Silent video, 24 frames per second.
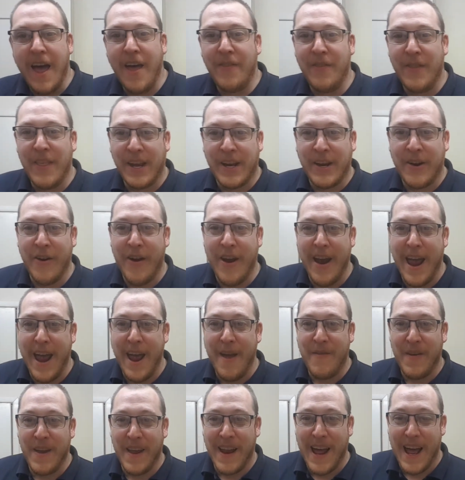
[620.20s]
And the
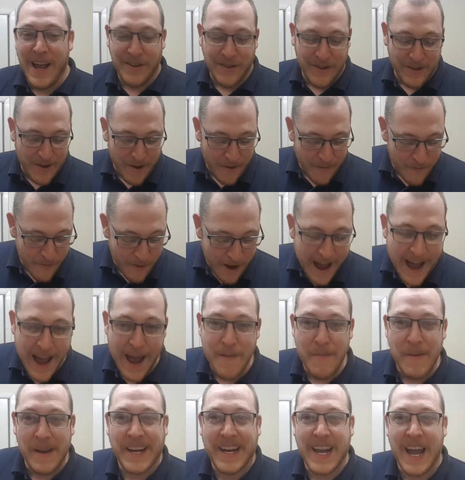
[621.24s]
gravy of that has gone
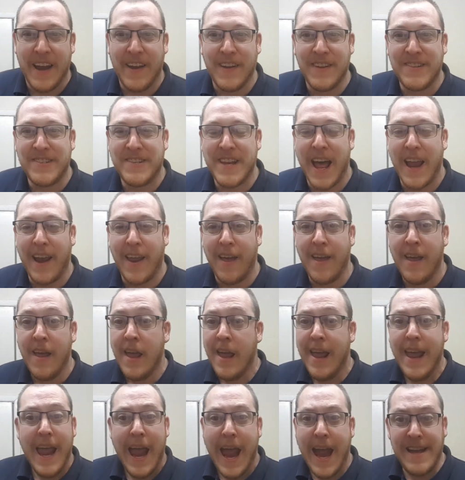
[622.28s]
right in my canistella.
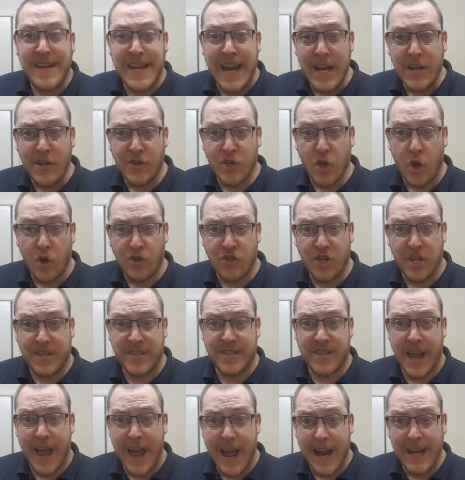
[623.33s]
It didn't touch the
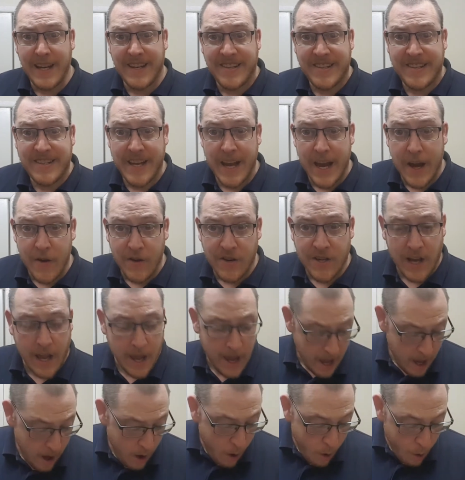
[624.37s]
sides,
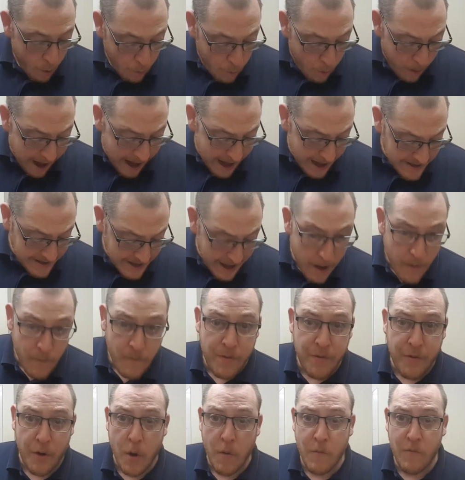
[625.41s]
seriously. Right
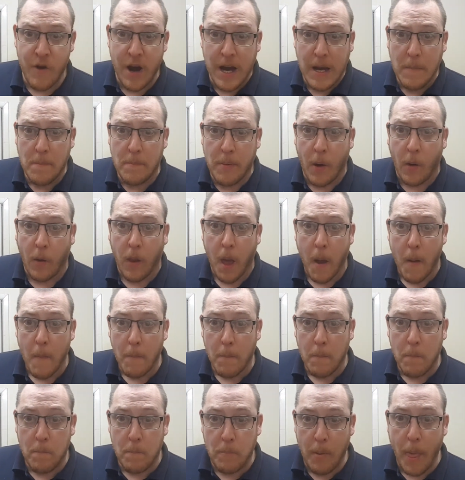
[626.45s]
down through wrinkle.
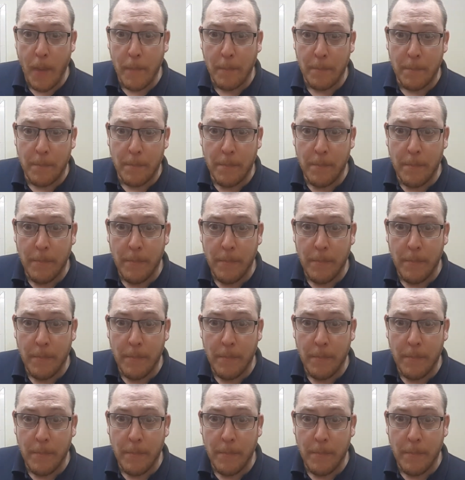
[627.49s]
Boop.